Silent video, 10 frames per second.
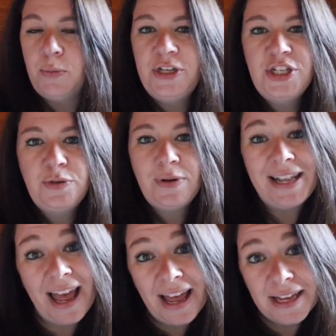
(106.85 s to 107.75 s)
We just
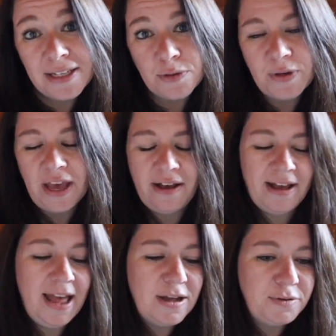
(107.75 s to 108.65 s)
relaxed, we
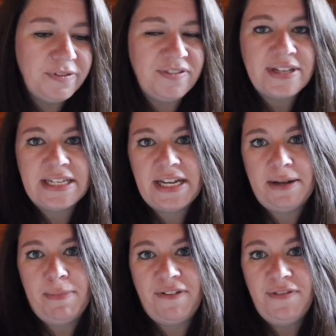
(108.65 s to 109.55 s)
hung out, we
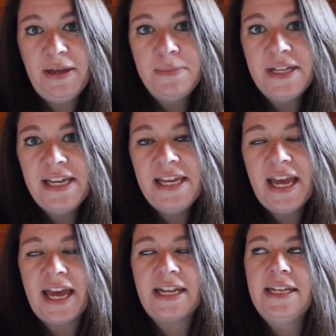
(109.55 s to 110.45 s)
visited my
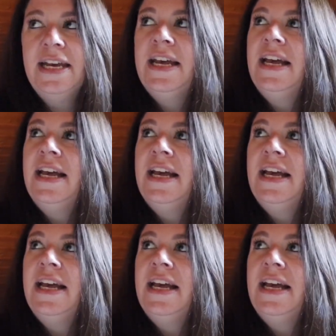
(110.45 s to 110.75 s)
family, and